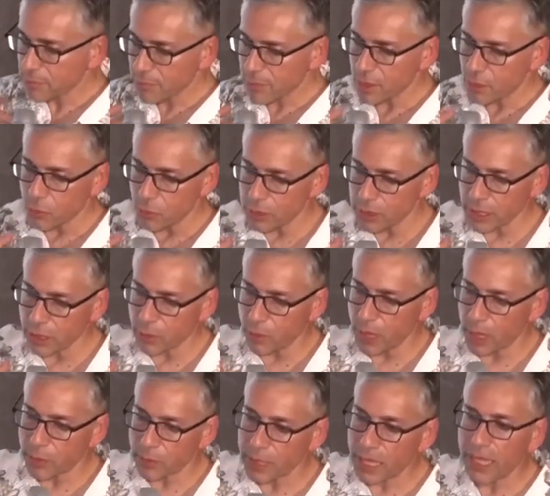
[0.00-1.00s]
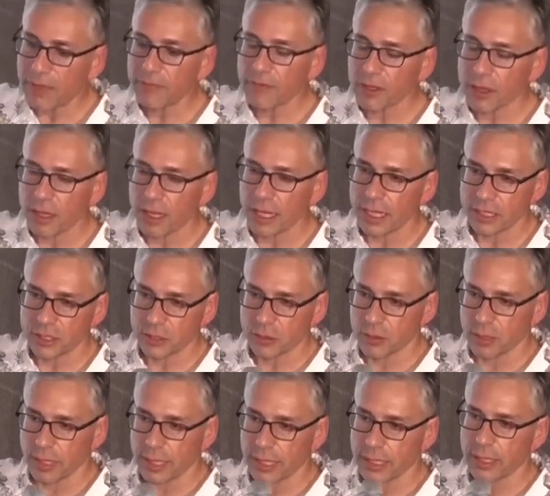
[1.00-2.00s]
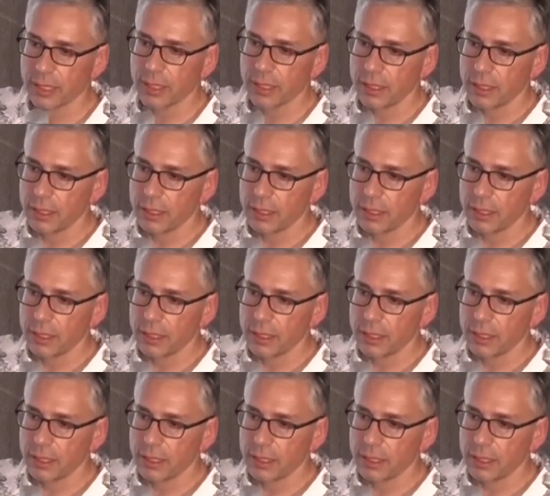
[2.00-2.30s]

we're EY. We have clients who are like,